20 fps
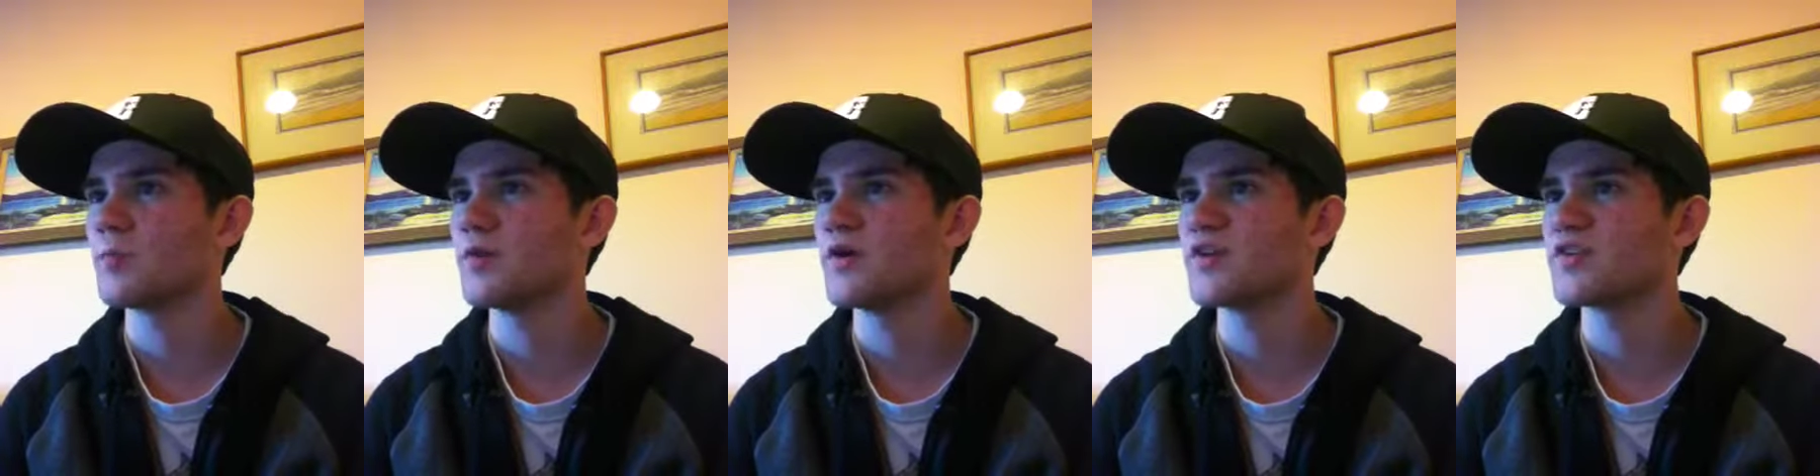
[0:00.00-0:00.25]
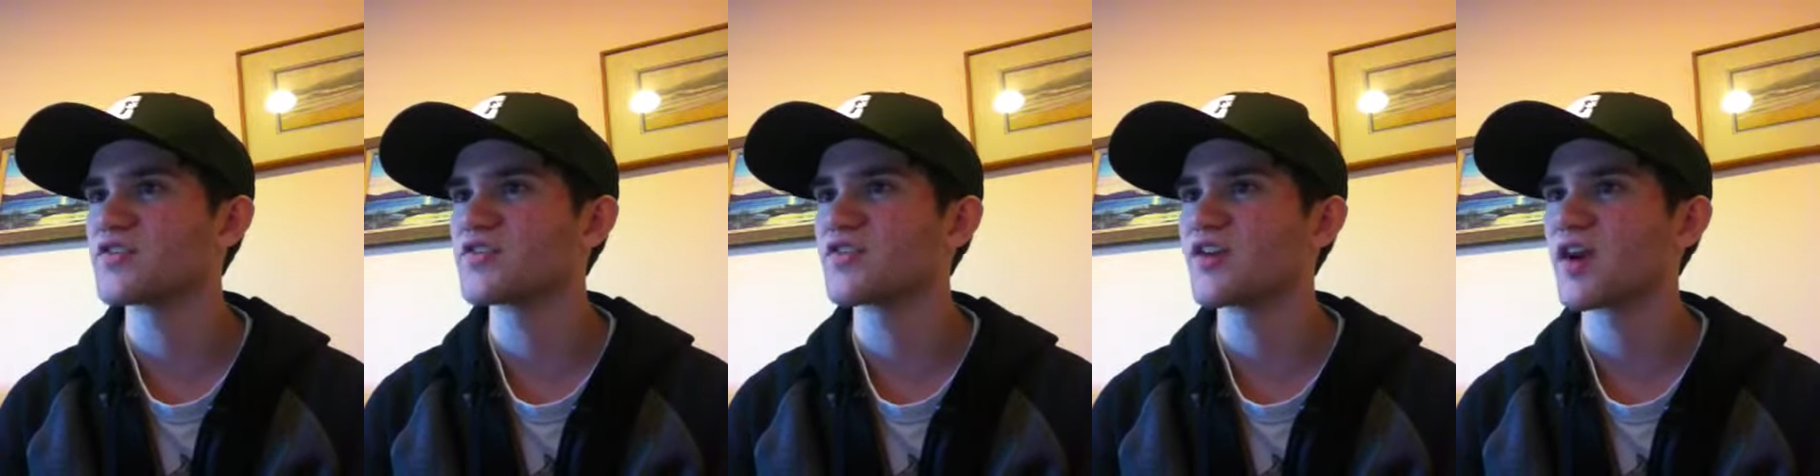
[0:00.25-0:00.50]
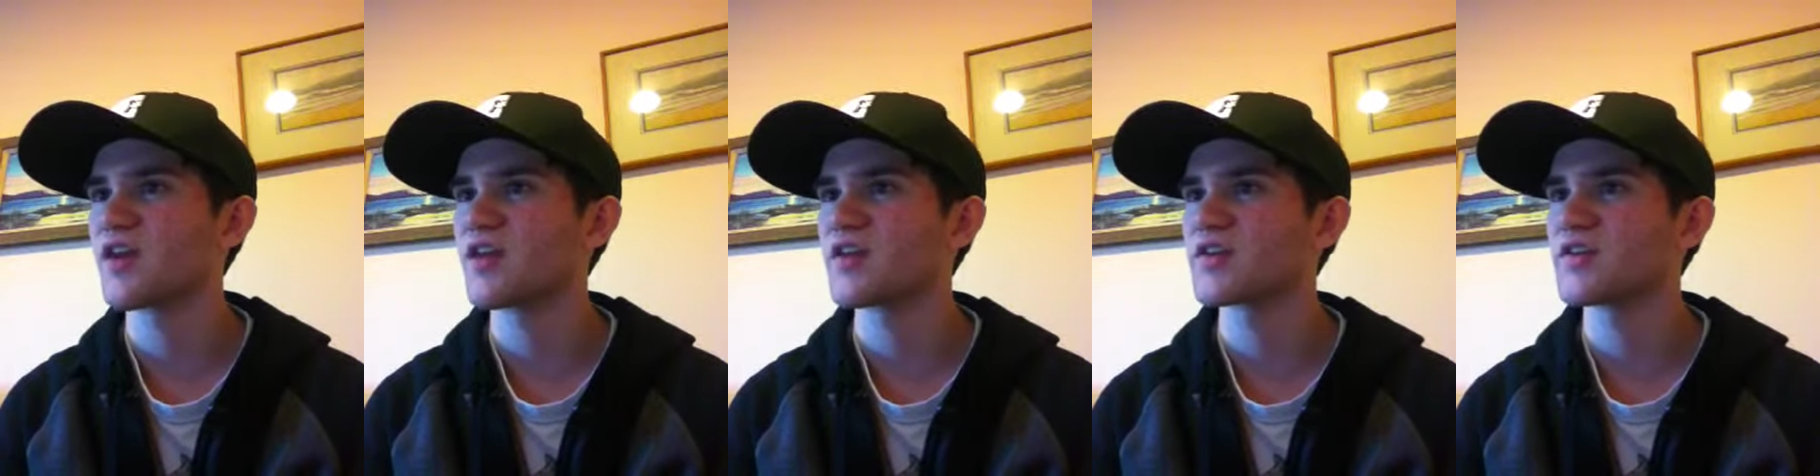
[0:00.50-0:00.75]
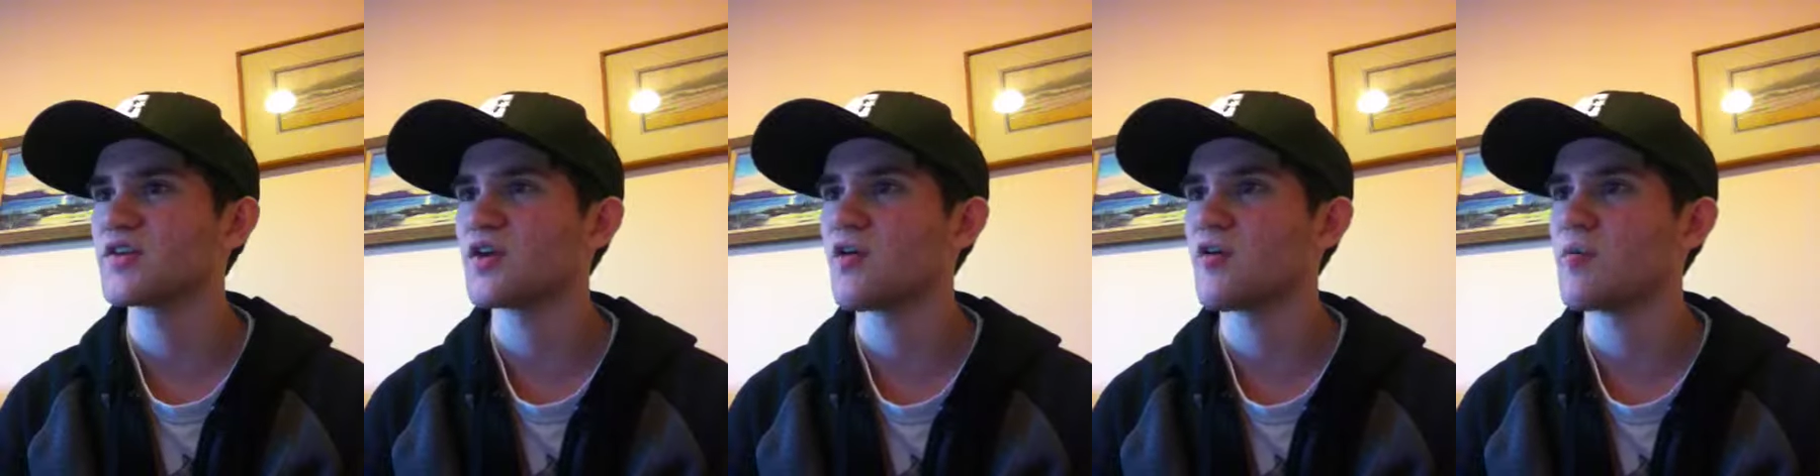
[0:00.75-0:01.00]
but it's not
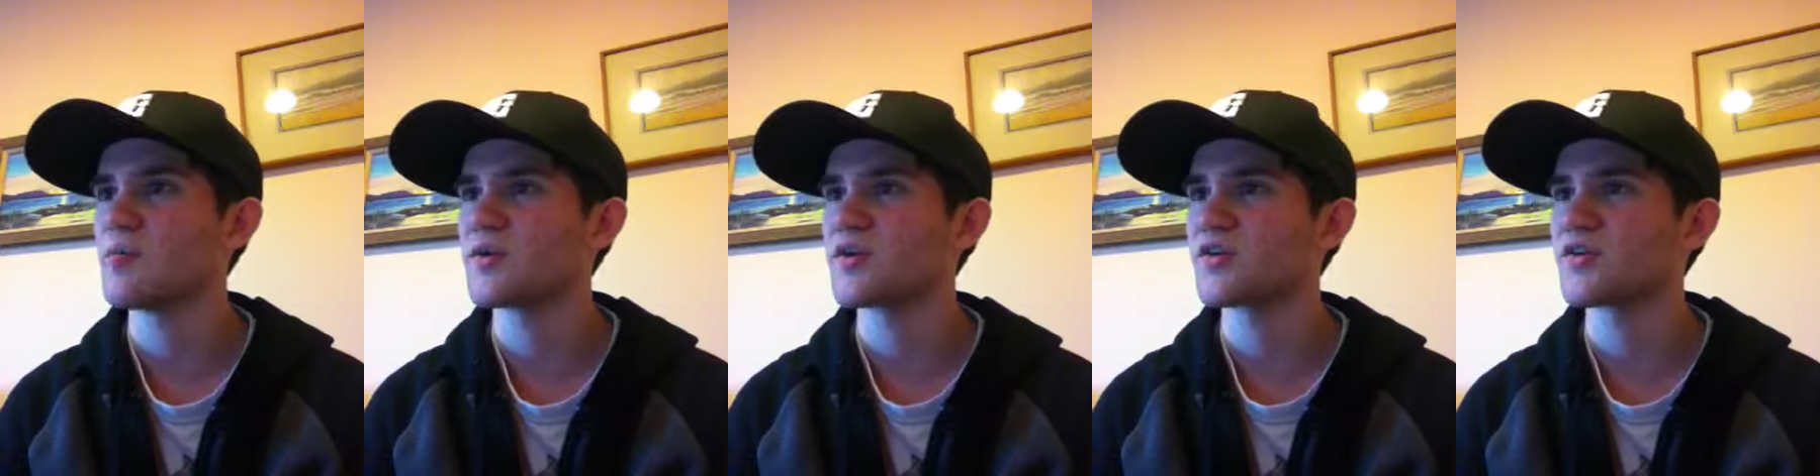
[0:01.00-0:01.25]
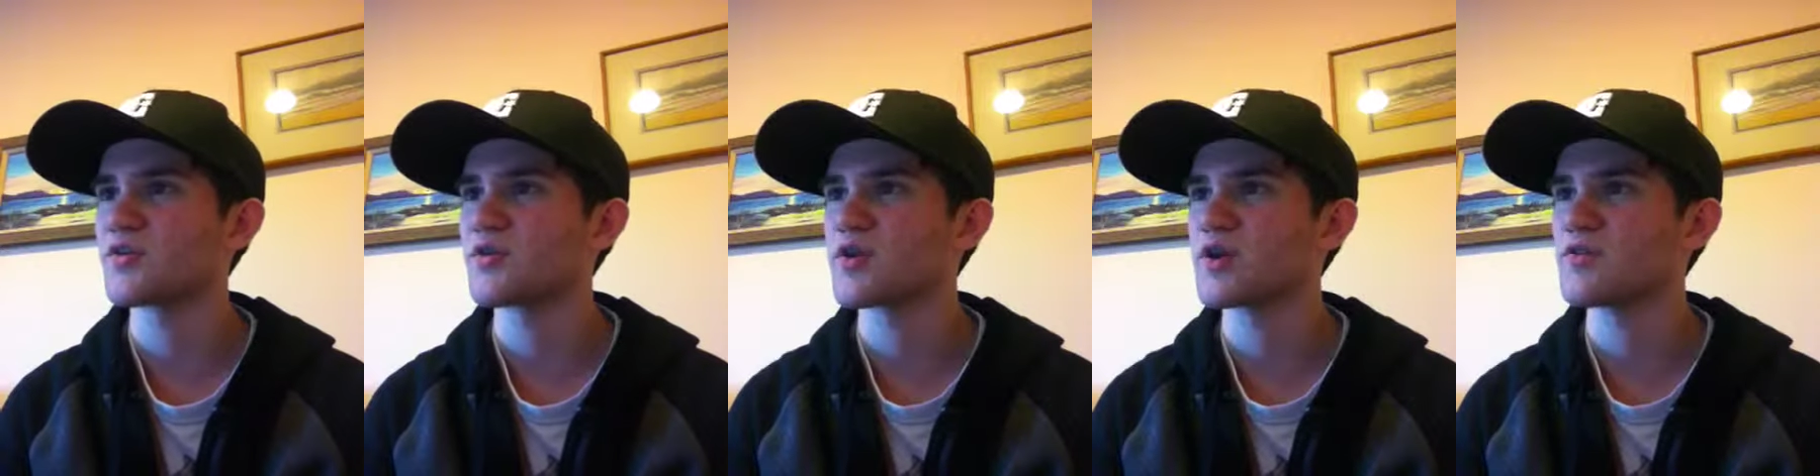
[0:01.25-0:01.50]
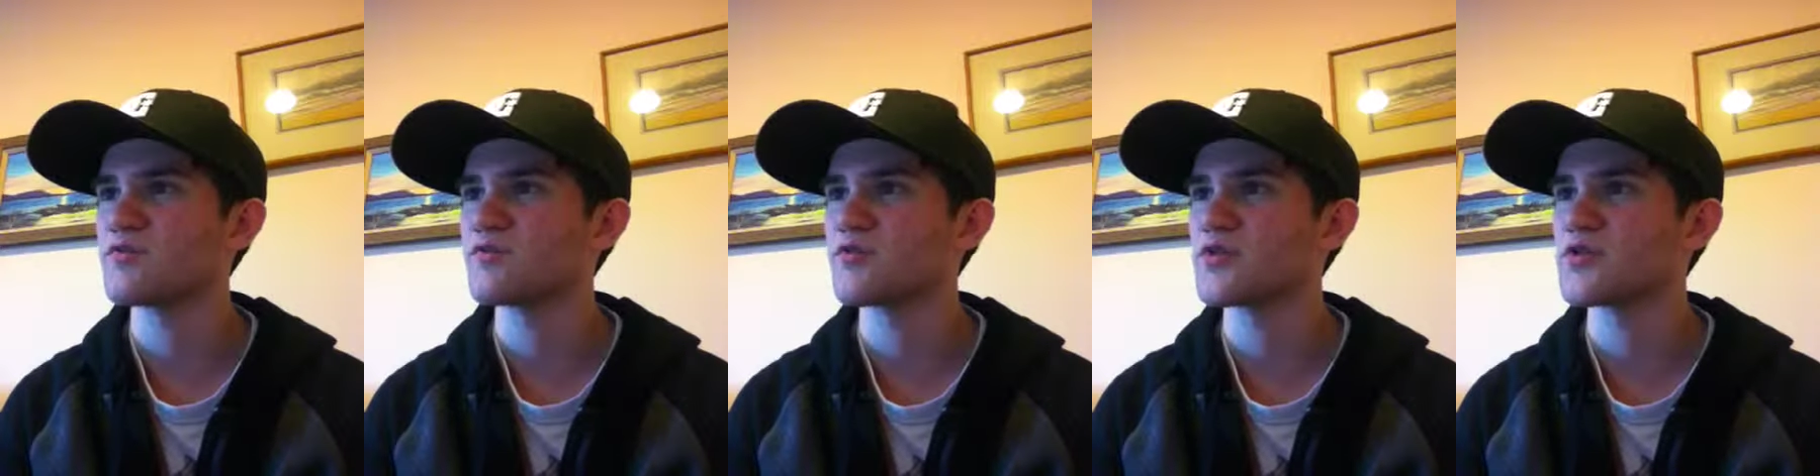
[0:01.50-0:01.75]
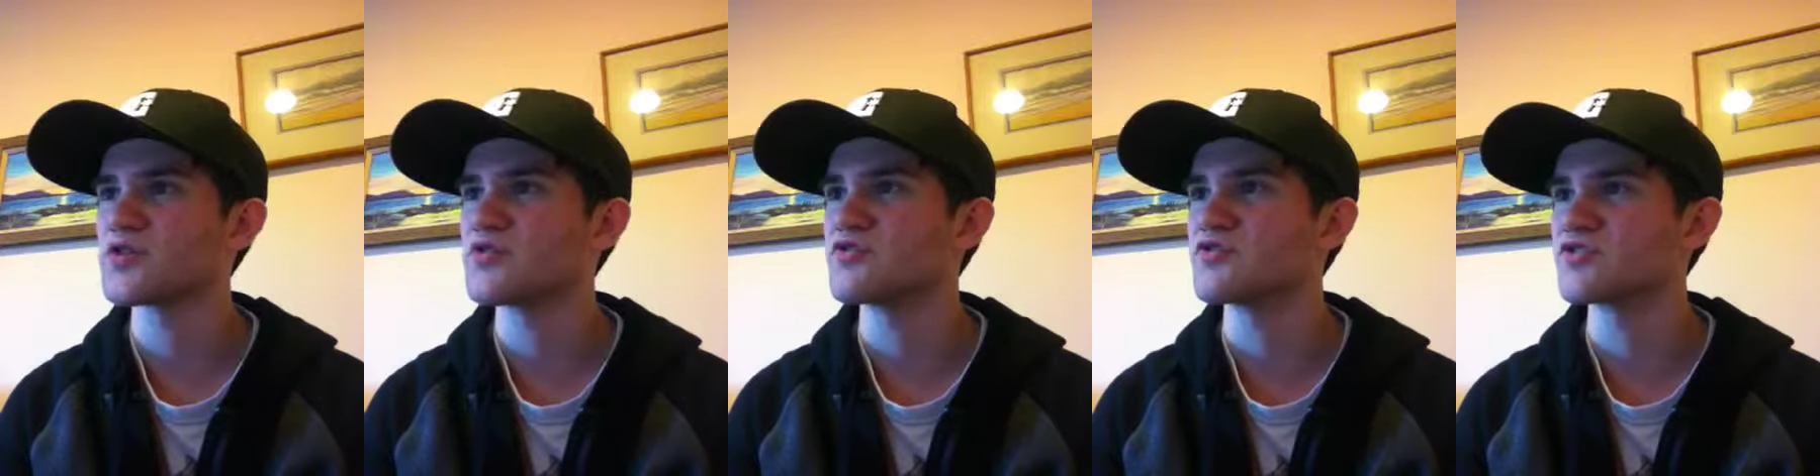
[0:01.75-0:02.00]
like you haven't been creating
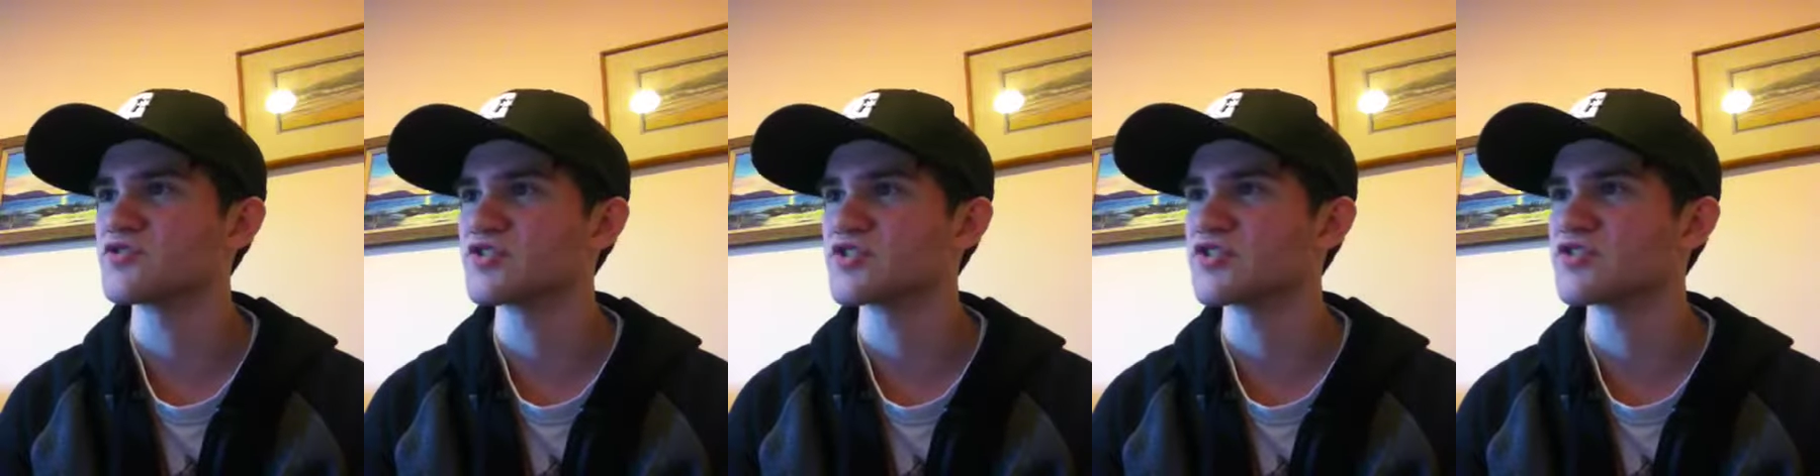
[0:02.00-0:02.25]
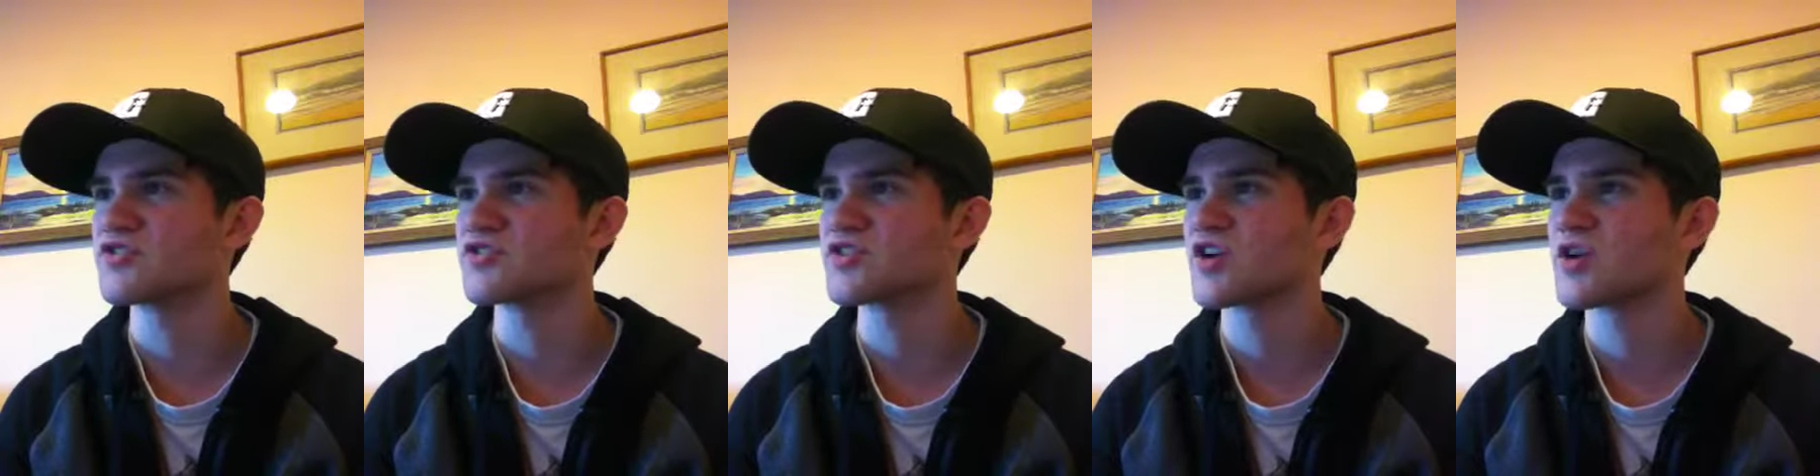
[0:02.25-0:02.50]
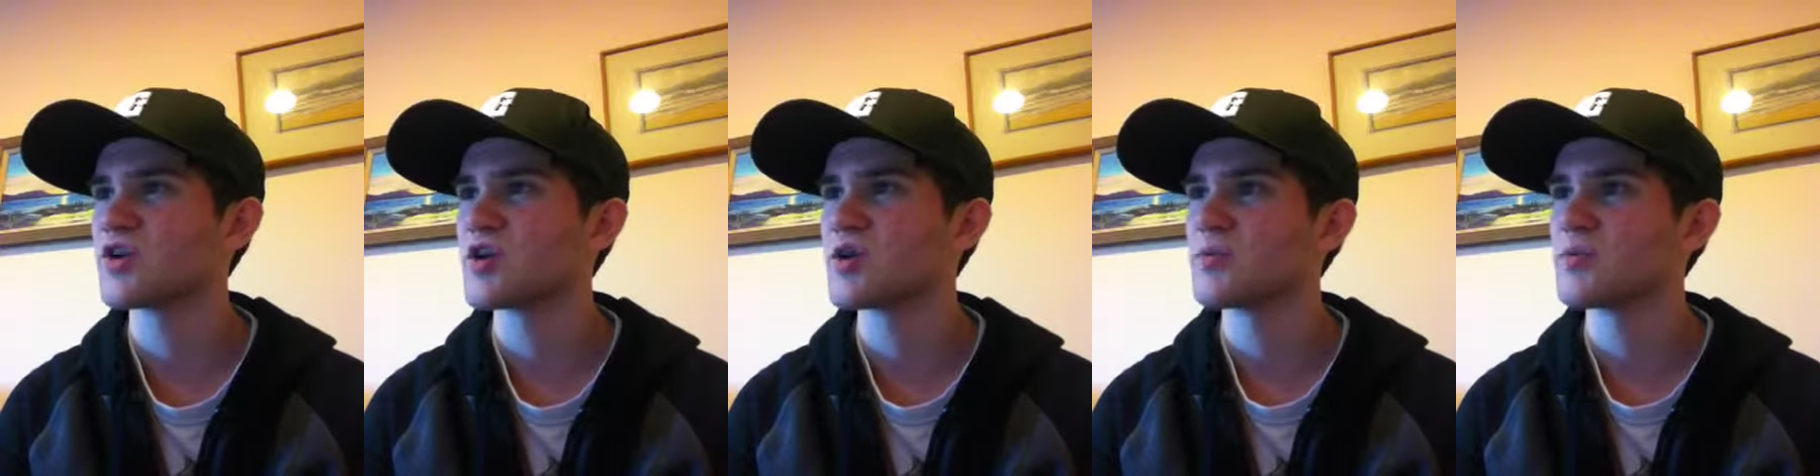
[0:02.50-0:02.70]
for years and years.